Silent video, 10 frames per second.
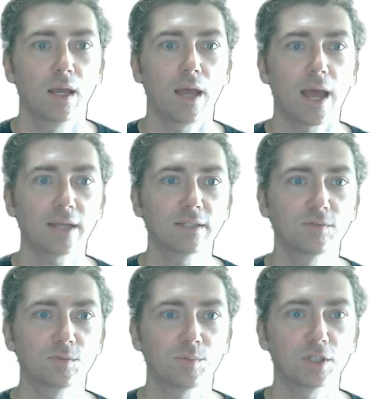active
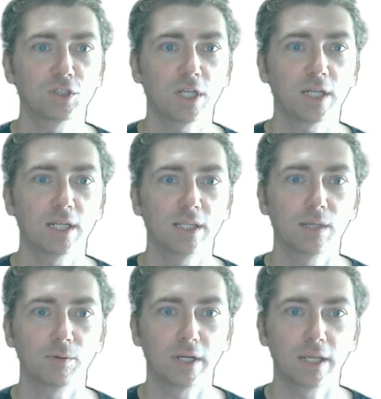spreadsheet, and then
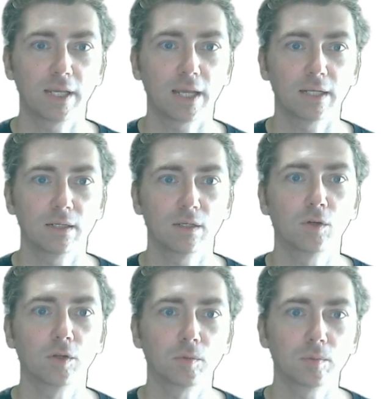we're going to get
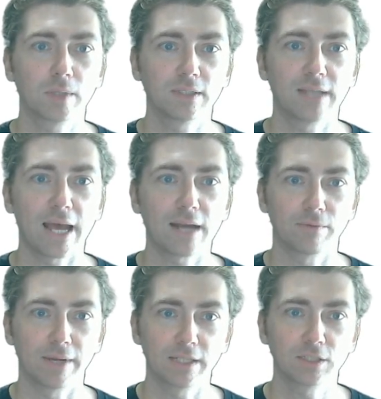data
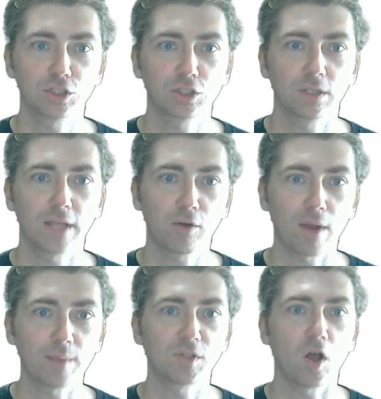range. That
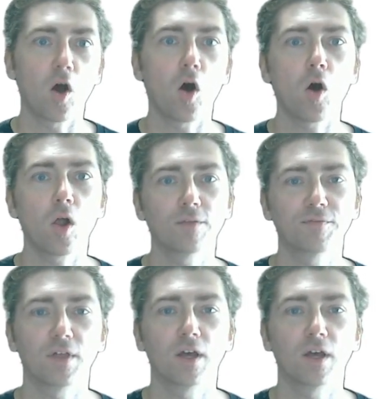grabs all of